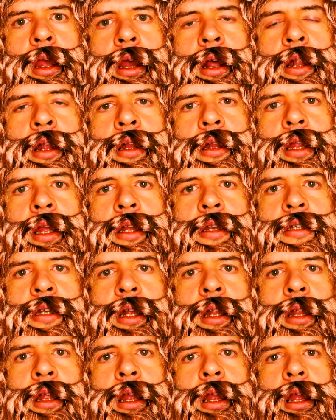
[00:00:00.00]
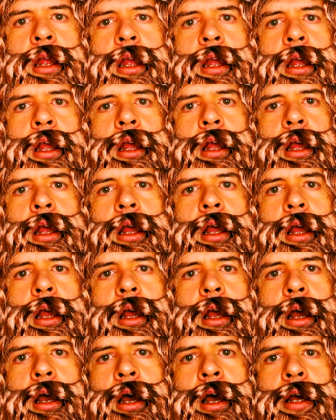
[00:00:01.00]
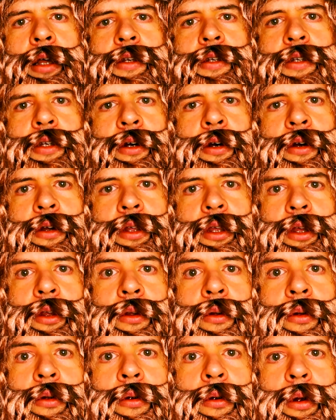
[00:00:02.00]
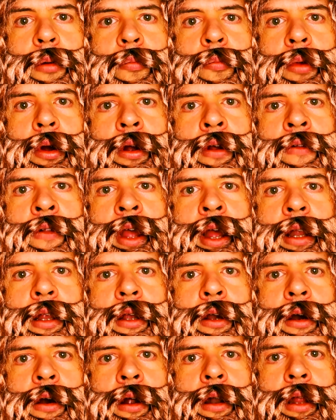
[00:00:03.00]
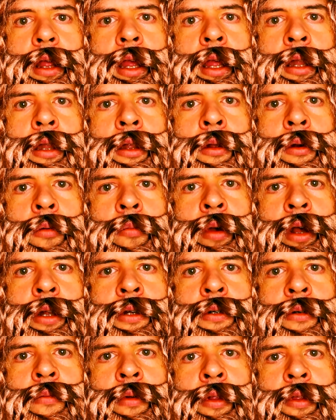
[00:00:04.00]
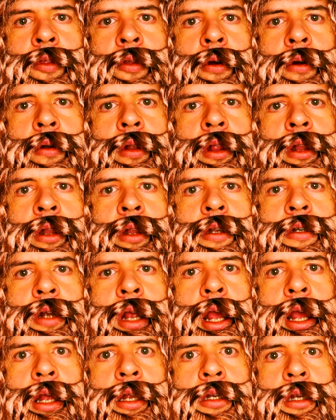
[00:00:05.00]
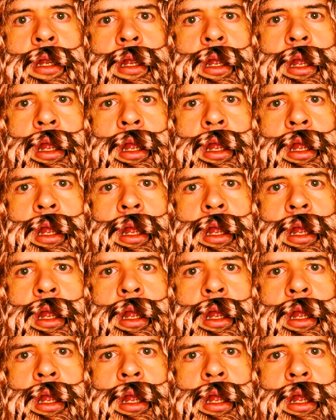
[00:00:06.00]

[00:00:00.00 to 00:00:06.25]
and it said, "I saw you burn that card in your bedroom and throw it in the trash."